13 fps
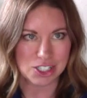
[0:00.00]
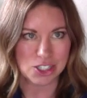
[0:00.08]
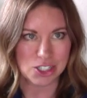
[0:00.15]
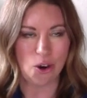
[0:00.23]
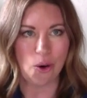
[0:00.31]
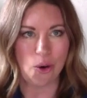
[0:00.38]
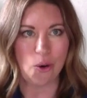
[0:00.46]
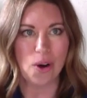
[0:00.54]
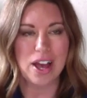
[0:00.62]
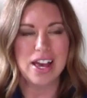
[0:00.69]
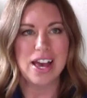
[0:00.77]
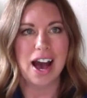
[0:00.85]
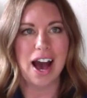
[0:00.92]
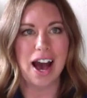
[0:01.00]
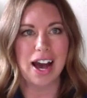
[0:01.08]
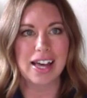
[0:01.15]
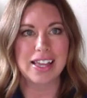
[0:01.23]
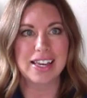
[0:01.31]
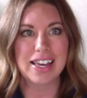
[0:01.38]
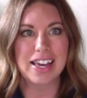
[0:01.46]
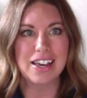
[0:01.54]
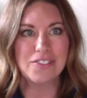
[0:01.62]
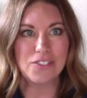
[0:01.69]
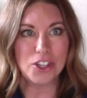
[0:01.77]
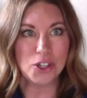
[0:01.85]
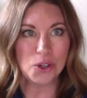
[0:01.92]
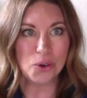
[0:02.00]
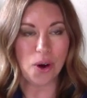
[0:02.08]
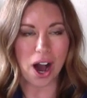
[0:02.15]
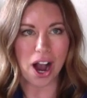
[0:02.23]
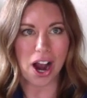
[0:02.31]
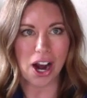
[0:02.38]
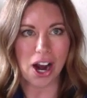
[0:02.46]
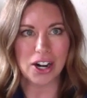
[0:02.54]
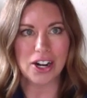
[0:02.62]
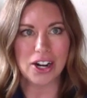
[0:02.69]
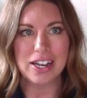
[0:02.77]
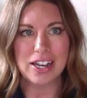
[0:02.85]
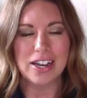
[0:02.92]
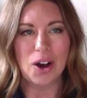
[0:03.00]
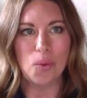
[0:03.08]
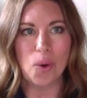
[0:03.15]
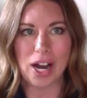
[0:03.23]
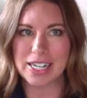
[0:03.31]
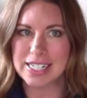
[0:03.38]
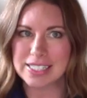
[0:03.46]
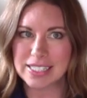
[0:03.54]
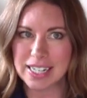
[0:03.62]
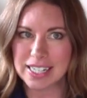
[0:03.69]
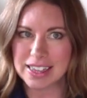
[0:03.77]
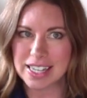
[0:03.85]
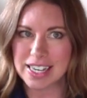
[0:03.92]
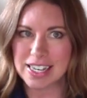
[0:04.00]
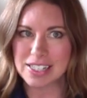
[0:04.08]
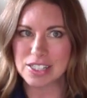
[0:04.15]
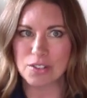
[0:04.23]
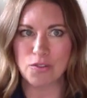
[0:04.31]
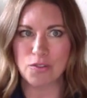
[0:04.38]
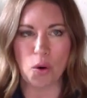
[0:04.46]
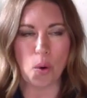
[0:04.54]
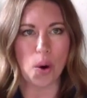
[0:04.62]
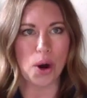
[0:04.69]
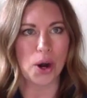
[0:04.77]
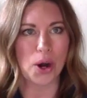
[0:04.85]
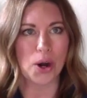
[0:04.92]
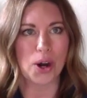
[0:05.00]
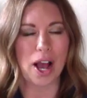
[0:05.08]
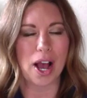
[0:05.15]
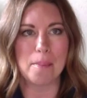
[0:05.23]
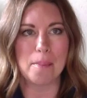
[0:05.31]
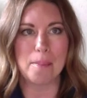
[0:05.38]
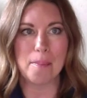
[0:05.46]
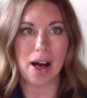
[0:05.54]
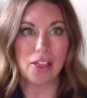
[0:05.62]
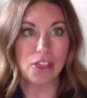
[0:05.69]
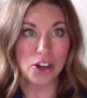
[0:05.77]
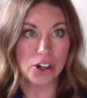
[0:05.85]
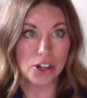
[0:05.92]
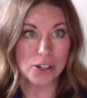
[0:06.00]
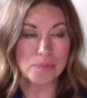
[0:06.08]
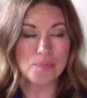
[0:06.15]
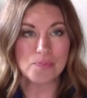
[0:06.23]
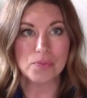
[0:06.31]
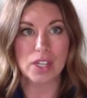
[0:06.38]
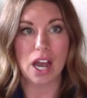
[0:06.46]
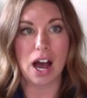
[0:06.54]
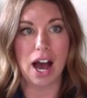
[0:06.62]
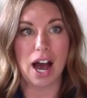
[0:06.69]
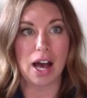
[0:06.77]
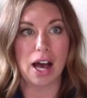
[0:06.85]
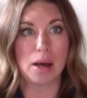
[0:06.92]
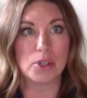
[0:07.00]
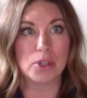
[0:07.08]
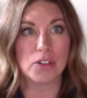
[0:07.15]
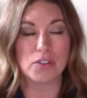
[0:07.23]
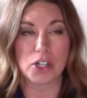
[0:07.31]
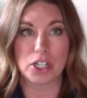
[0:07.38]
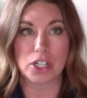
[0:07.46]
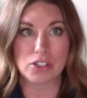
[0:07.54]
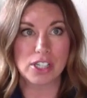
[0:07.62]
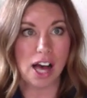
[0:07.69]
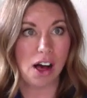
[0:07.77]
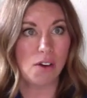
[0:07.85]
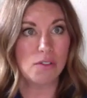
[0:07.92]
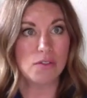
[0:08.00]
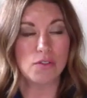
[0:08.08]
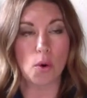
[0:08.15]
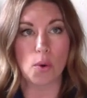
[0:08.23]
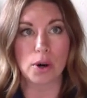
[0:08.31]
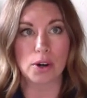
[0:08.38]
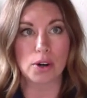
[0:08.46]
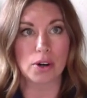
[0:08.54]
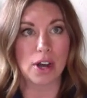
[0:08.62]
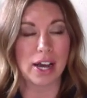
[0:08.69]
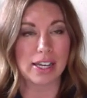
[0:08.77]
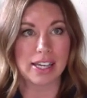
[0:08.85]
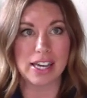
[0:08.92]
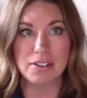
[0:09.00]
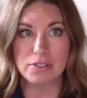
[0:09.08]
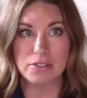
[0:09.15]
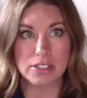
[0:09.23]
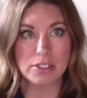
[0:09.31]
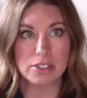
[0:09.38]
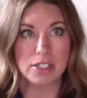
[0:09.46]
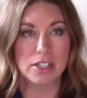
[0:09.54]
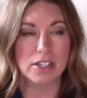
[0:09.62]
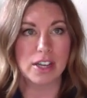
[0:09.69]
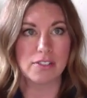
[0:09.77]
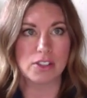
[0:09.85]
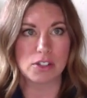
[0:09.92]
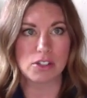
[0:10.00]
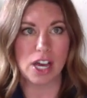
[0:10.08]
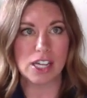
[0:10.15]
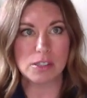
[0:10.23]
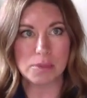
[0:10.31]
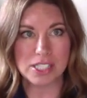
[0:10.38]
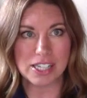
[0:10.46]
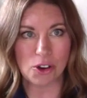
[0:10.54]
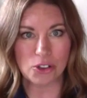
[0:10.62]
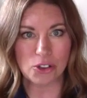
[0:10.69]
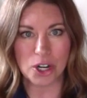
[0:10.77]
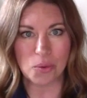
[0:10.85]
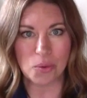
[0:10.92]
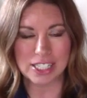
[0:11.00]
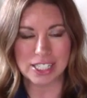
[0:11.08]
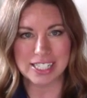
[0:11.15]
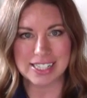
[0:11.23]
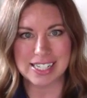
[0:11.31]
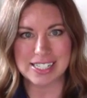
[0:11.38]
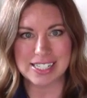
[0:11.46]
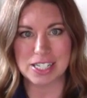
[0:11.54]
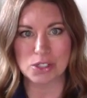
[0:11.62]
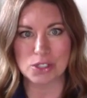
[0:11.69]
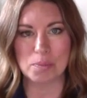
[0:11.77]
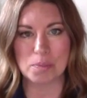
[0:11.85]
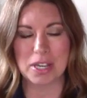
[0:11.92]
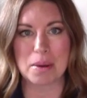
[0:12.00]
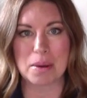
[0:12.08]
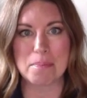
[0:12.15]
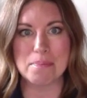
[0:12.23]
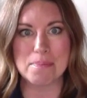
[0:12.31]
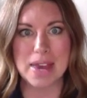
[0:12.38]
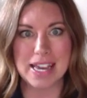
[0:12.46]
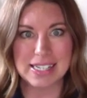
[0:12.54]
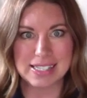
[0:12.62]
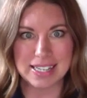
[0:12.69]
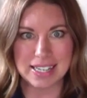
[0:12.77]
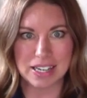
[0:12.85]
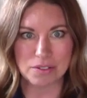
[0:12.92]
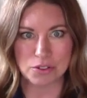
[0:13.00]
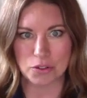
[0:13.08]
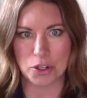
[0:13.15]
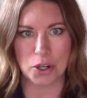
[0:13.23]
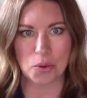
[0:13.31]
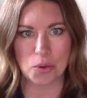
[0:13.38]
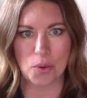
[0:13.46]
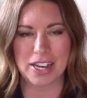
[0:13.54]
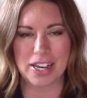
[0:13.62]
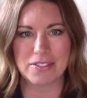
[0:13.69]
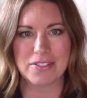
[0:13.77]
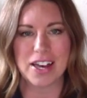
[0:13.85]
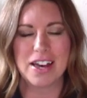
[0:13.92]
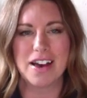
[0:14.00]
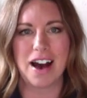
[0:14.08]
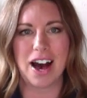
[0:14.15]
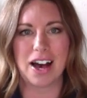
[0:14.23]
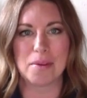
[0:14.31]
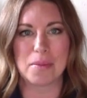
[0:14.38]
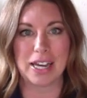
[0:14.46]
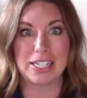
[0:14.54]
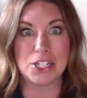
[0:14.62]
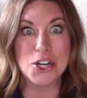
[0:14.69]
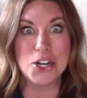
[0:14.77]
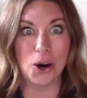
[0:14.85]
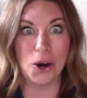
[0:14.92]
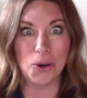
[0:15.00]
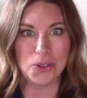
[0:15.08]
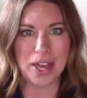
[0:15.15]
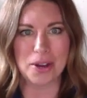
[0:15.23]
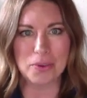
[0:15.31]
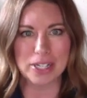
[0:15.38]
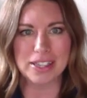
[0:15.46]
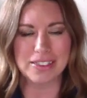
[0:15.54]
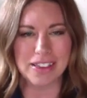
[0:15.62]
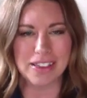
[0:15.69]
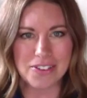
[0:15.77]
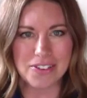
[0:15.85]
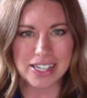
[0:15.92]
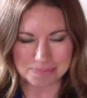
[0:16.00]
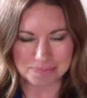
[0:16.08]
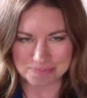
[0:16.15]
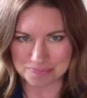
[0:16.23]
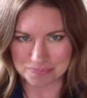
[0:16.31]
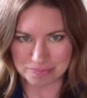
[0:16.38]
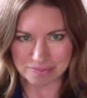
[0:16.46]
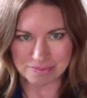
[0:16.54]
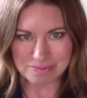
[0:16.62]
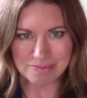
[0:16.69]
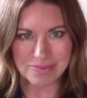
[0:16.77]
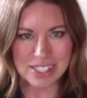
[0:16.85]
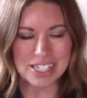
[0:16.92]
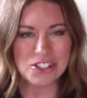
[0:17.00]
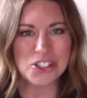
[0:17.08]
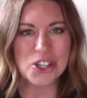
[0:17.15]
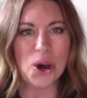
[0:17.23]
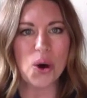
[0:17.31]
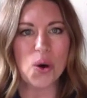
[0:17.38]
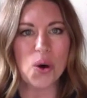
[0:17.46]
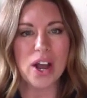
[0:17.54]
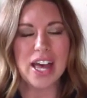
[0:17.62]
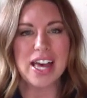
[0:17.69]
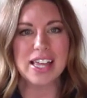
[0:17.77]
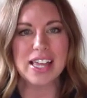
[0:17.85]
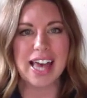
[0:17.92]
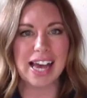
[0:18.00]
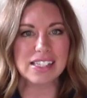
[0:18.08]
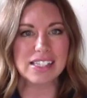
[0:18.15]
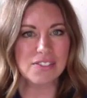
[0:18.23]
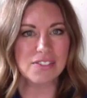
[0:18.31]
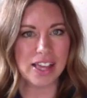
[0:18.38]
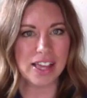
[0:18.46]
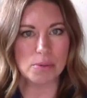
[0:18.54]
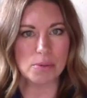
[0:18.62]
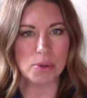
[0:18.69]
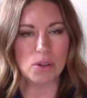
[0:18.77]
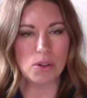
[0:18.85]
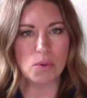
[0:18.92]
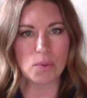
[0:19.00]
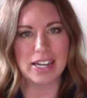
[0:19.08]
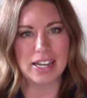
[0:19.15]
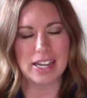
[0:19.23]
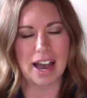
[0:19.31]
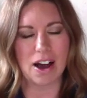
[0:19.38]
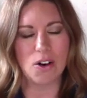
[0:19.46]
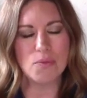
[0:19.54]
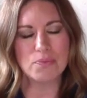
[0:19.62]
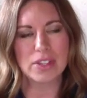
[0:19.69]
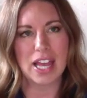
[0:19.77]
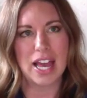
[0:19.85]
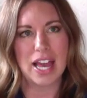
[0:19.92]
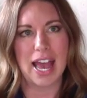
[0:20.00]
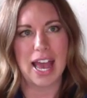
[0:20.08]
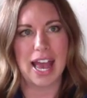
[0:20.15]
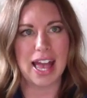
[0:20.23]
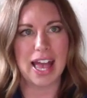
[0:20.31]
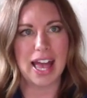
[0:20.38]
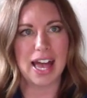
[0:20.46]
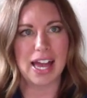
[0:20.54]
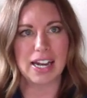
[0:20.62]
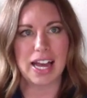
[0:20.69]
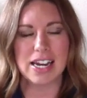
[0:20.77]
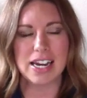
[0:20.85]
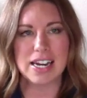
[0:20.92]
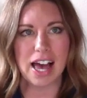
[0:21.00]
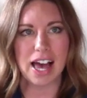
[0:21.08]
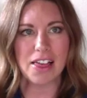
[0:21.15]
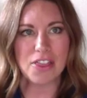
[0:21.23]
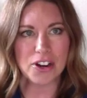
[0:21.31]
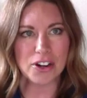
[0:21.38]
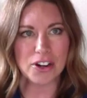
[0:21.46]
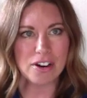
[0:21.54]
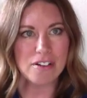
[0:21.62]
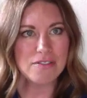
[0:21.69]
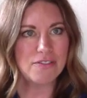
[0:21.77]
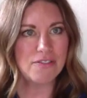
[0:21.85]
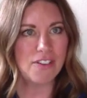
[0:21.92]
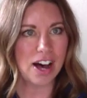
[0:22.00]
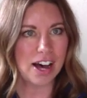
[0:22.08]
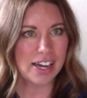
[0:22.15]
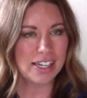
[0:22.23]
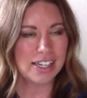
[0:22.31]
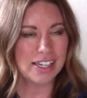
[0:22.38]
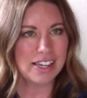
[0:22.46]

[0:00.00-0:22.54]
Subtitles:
So if you are wanting to get this for a mother, for yourself, for a gift, if there's husbands out there watching this, this would be an amazing gift for your wife. I know they would love it. So that's available right now. And another fun